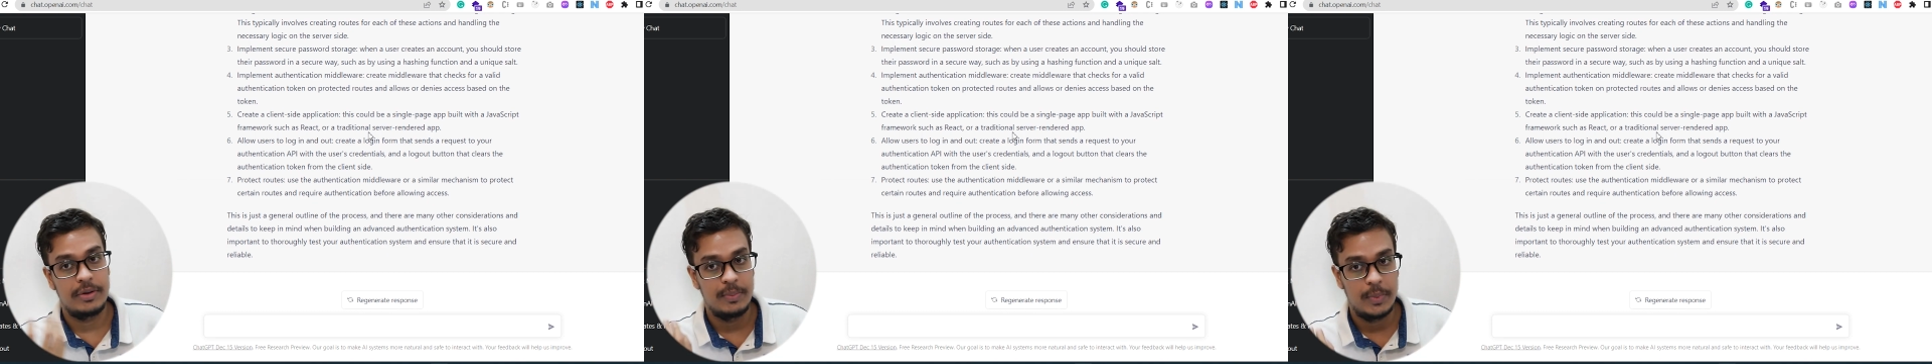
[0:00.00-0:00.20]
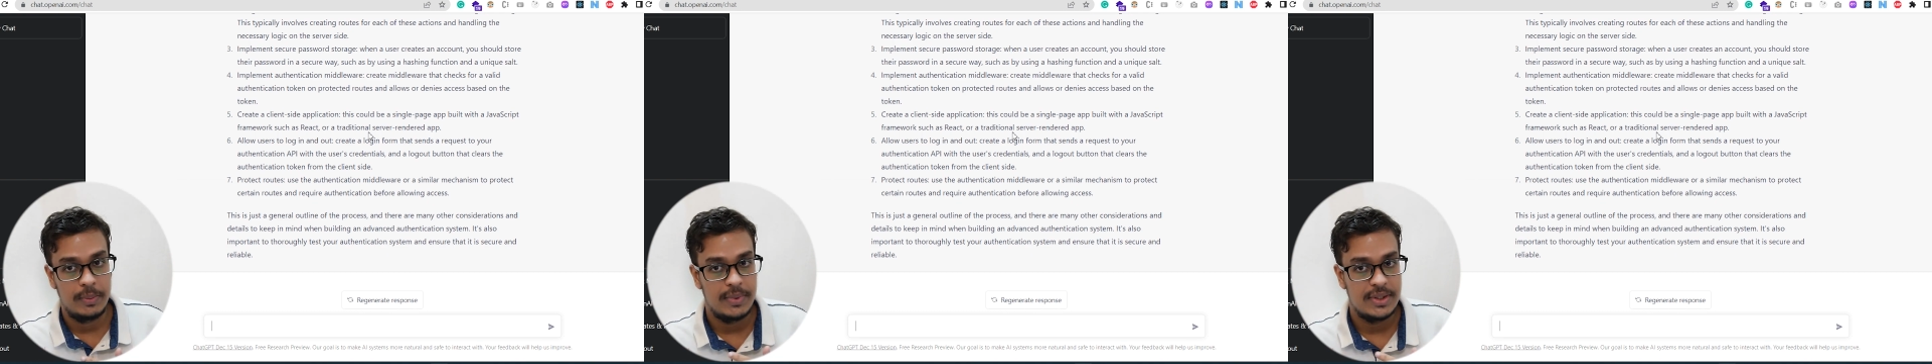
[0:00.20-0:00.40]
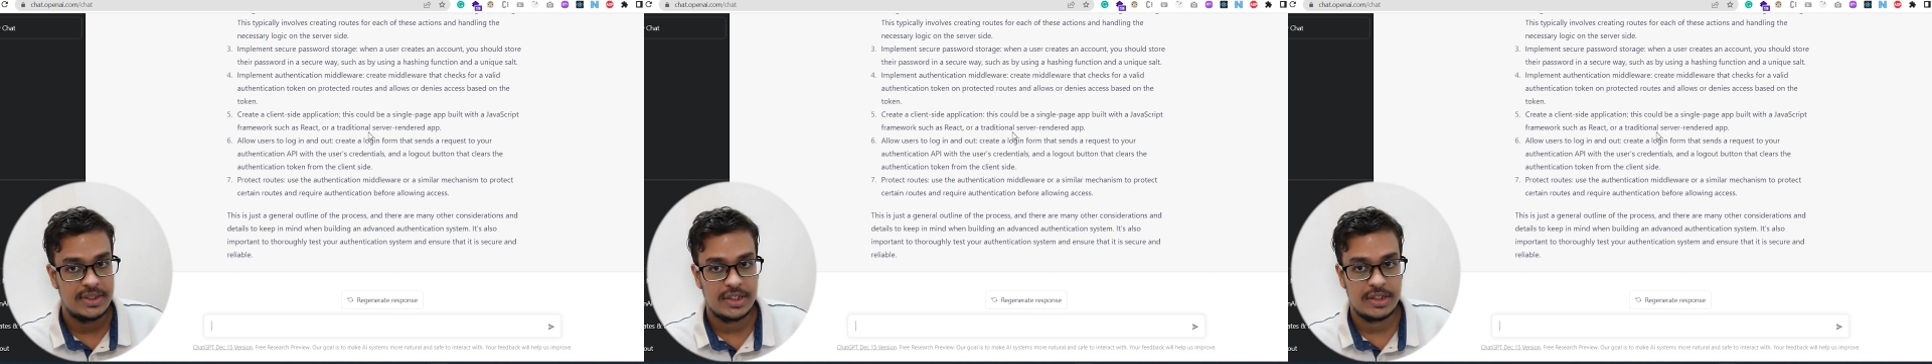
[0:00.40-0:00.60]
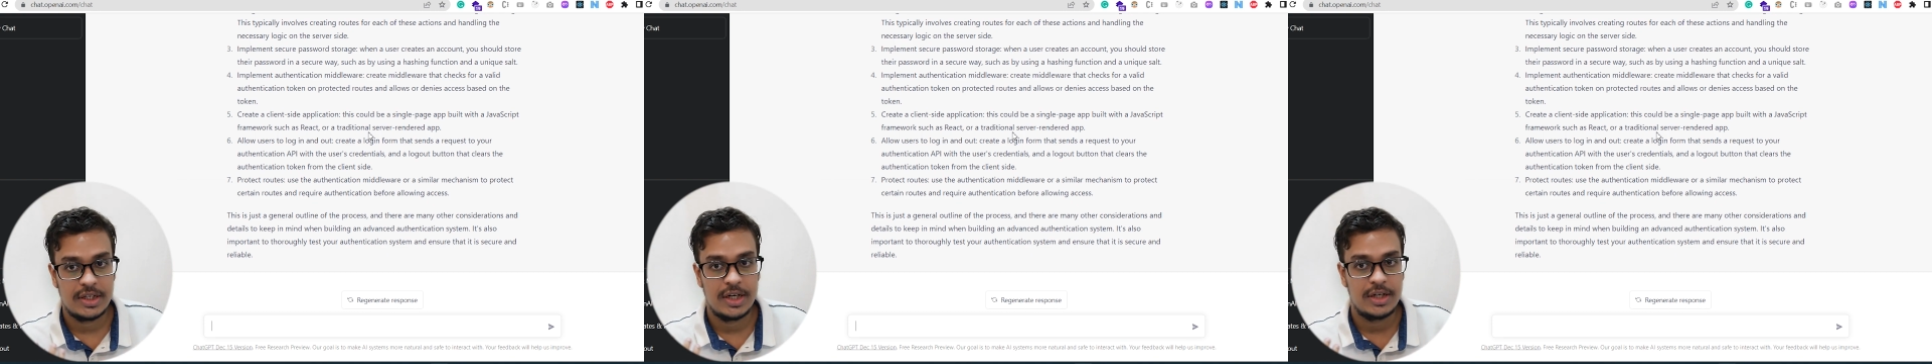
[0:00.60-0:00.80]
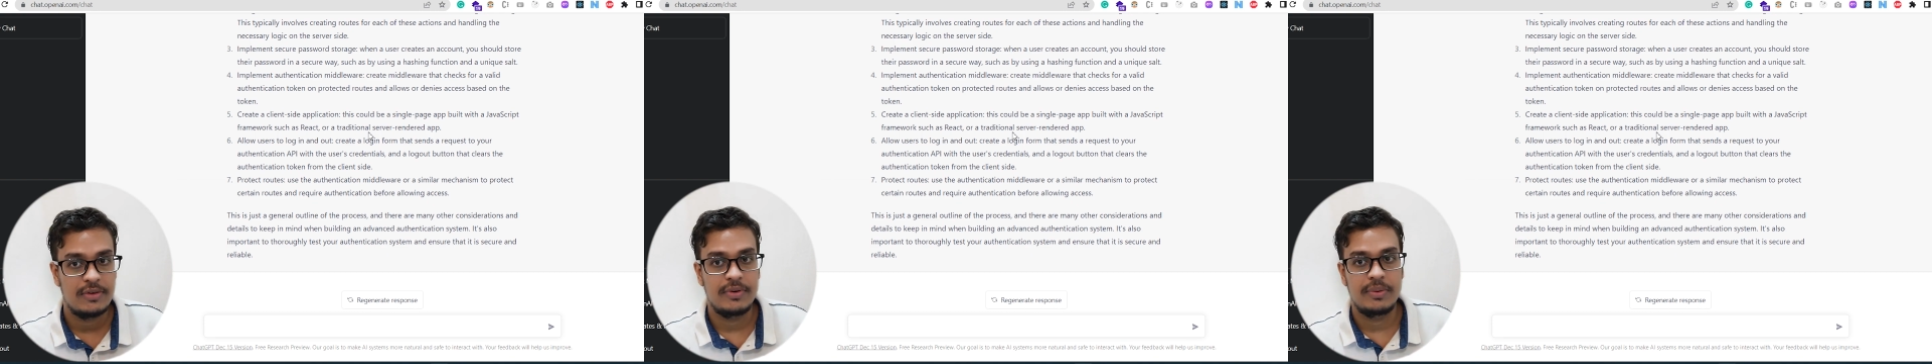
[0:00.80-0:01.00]
to implement such
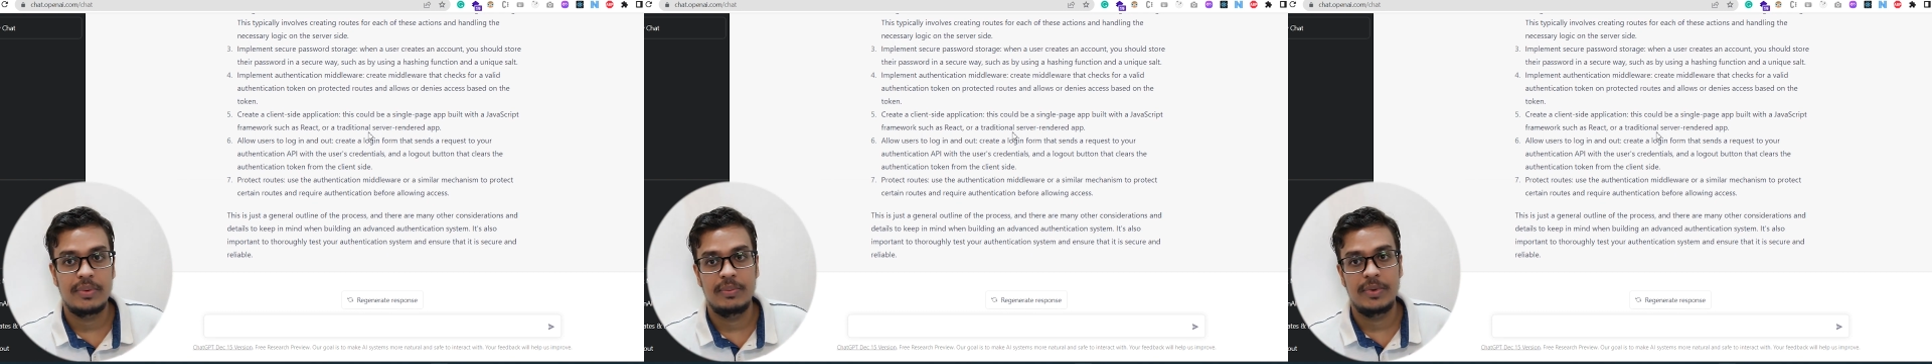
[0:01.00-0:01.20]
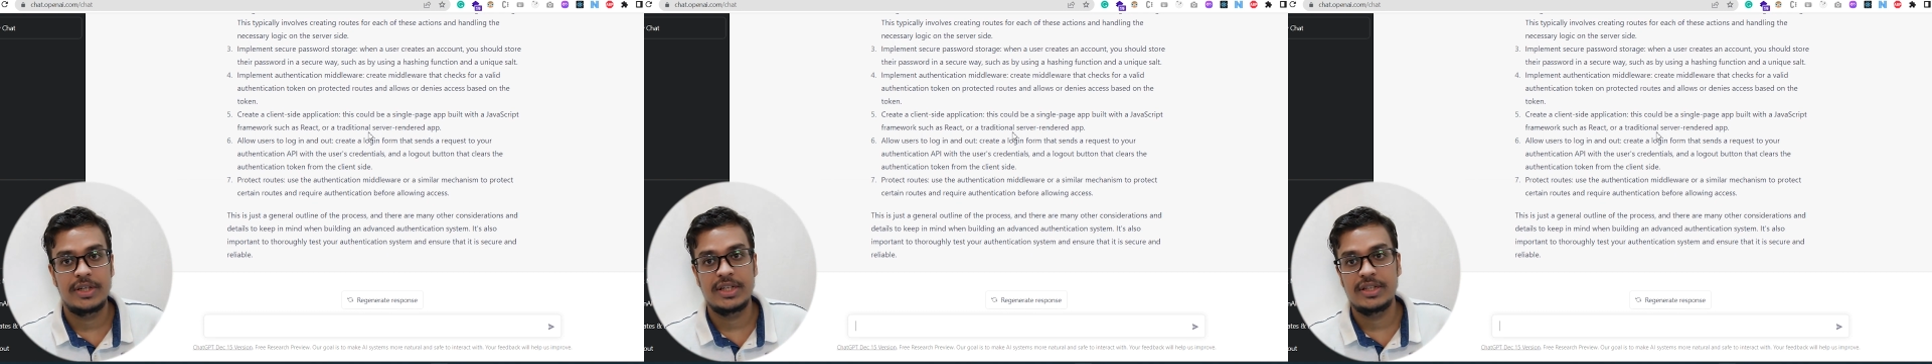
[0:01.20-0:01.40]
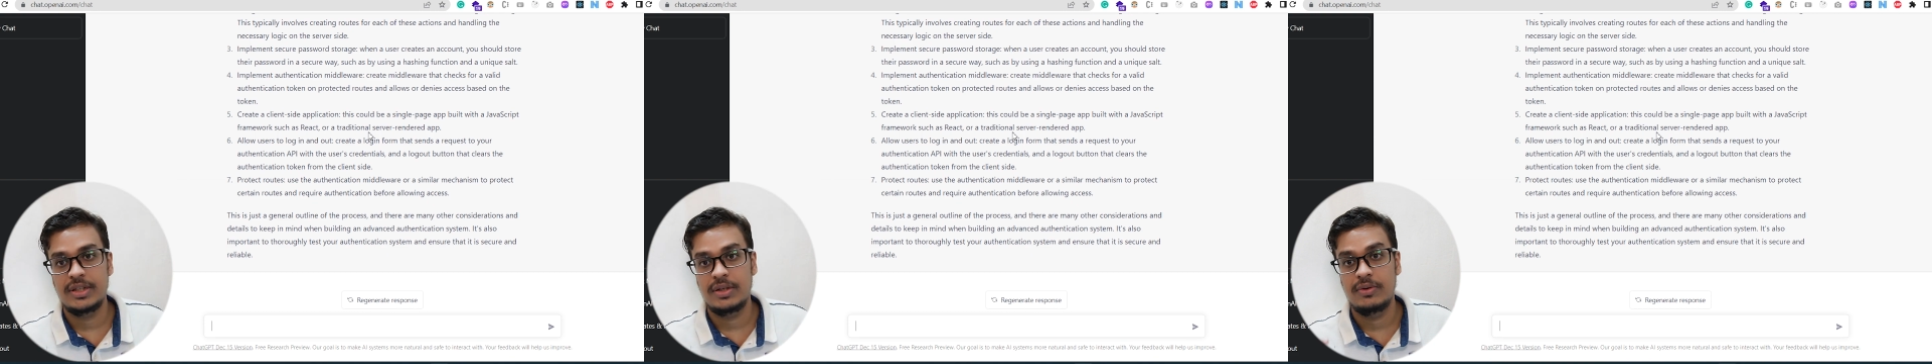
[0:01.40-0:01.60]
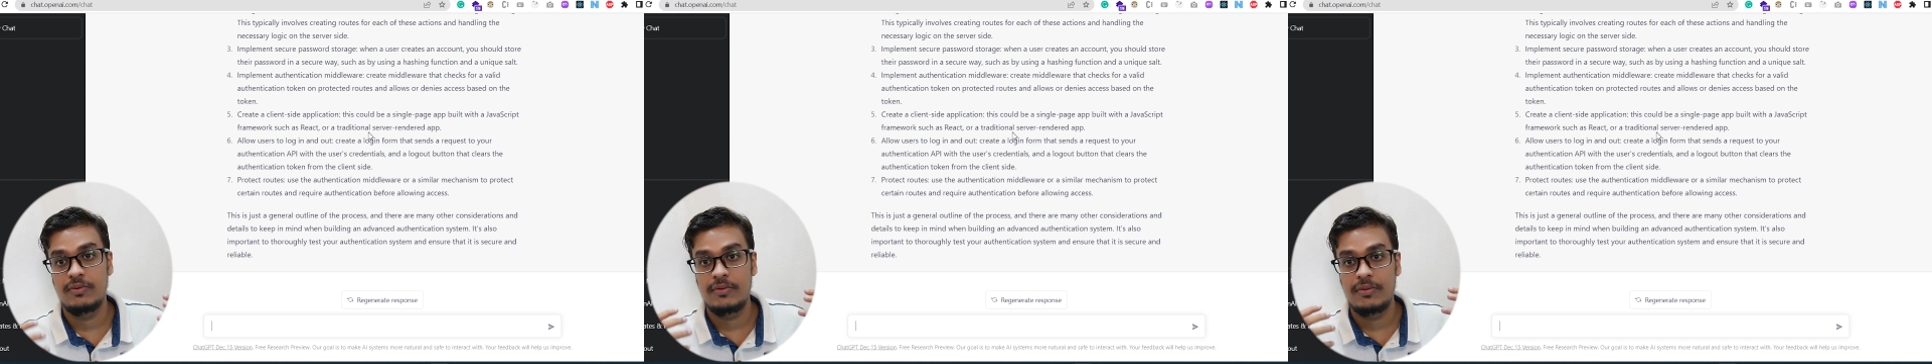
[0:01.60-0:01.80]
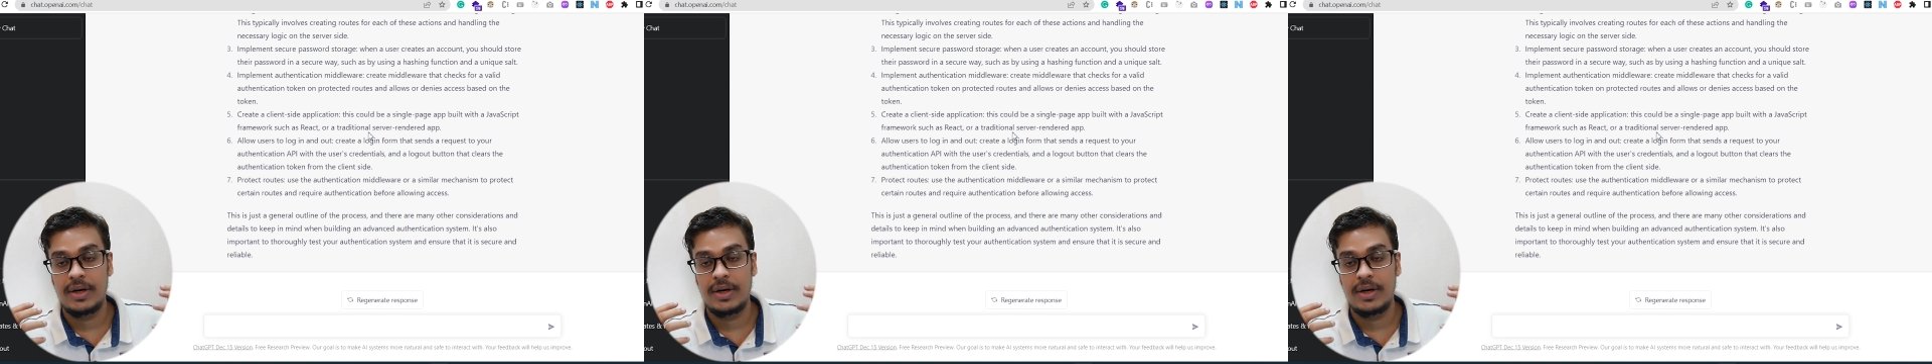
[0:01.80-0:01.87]
a kind of implementation,